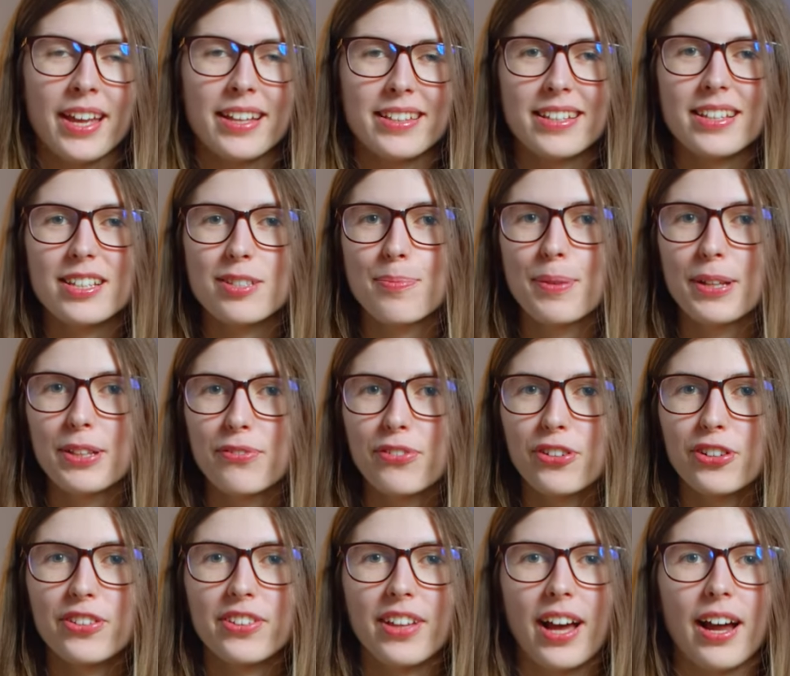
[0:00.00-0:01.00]
These
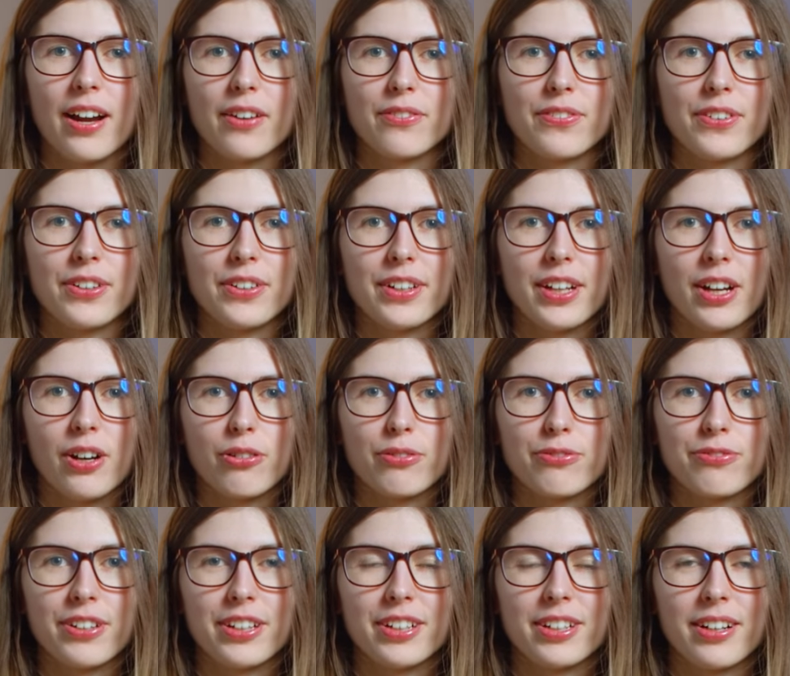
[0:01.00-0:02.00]
pitfalls are very
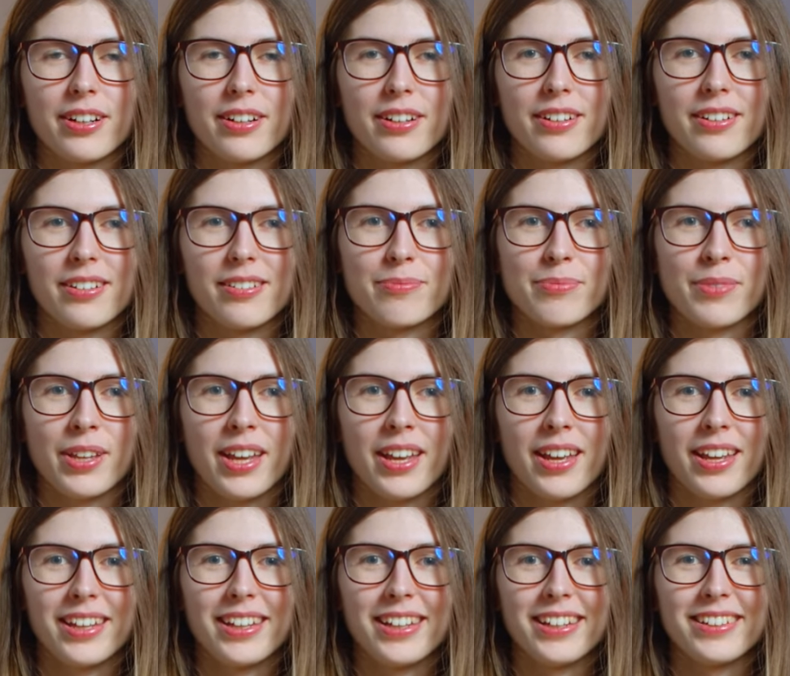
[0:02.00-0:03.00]
often
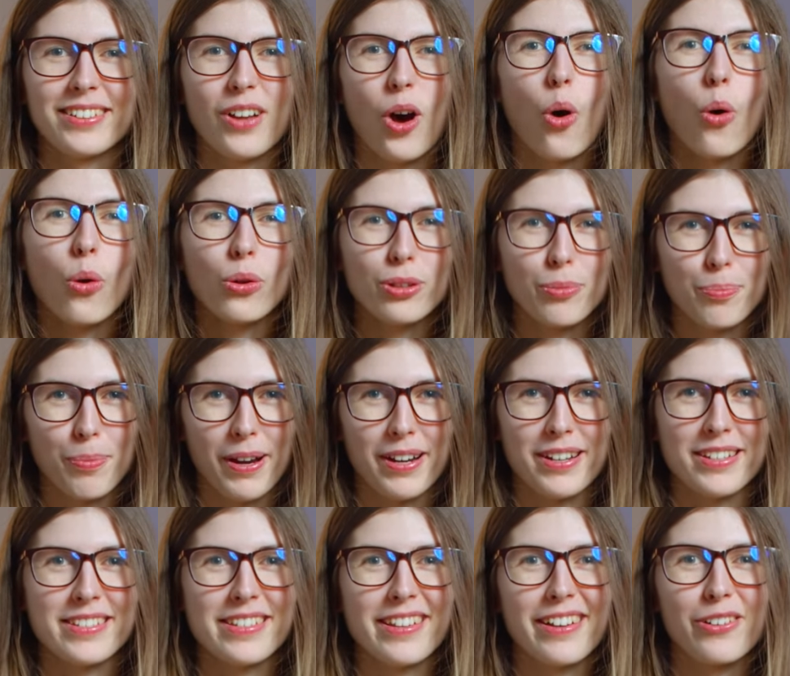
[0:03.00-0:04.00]
in all the
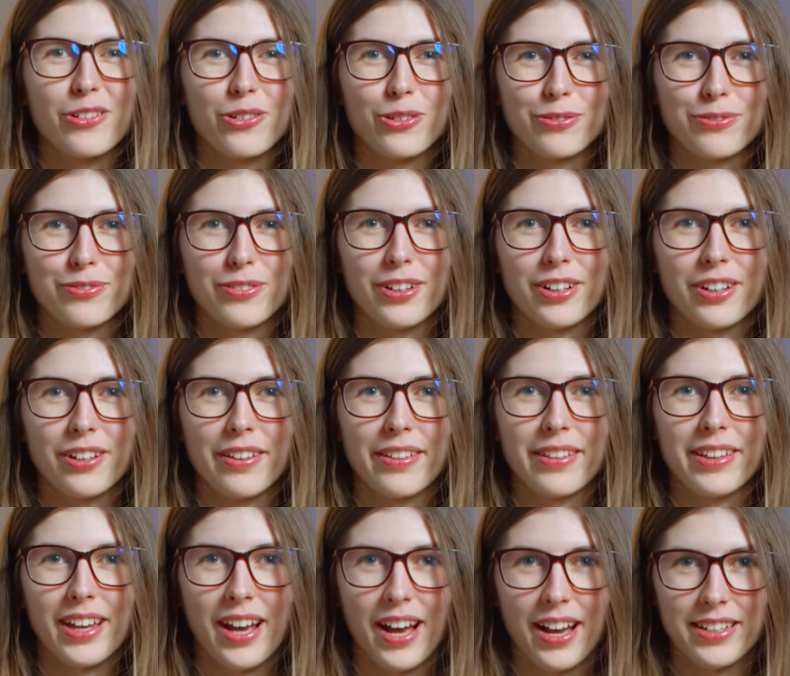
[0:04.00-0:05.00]
parts of
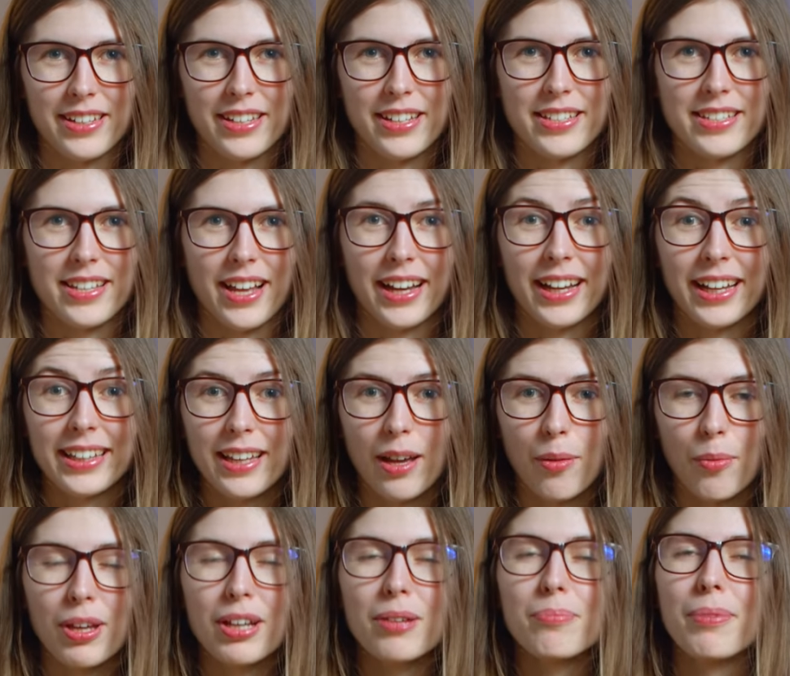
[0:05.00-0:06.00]
the IELTS
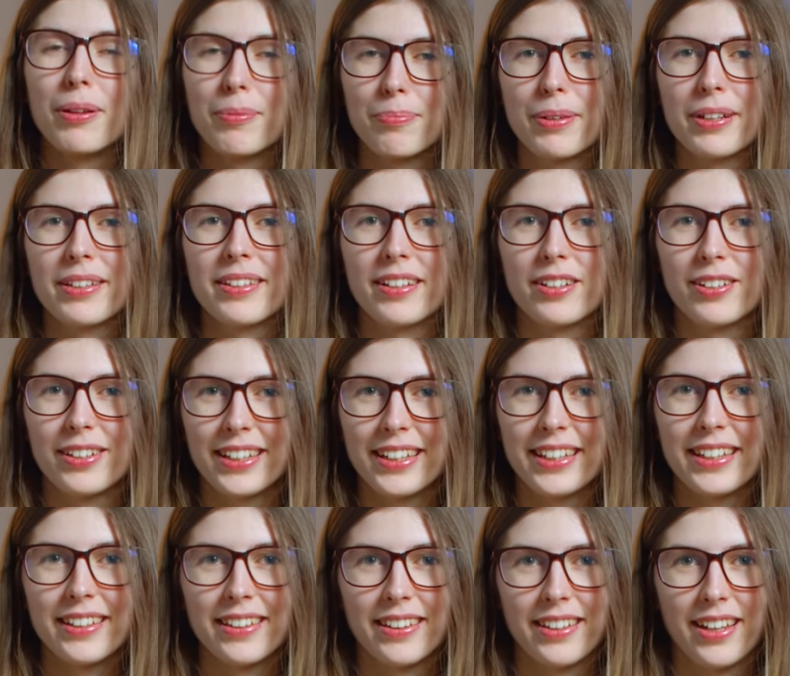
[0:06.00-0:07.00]
academic, but particularly
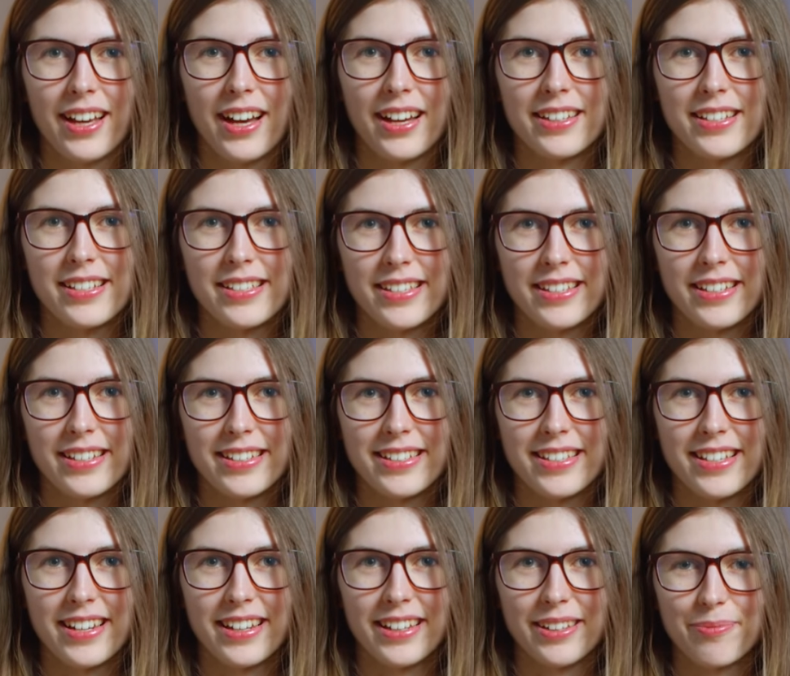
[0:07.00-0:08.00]
in the IELTS
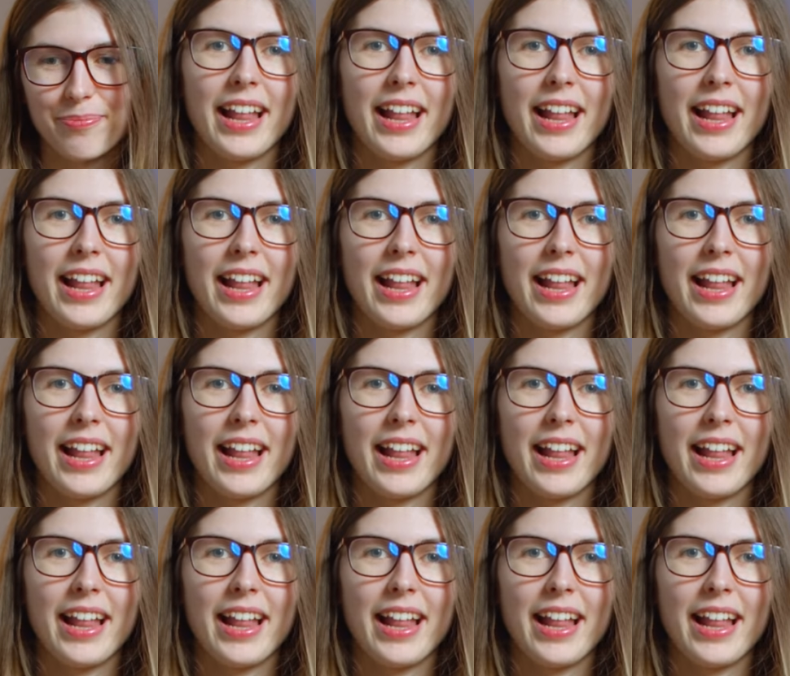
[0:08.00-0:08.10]
listening.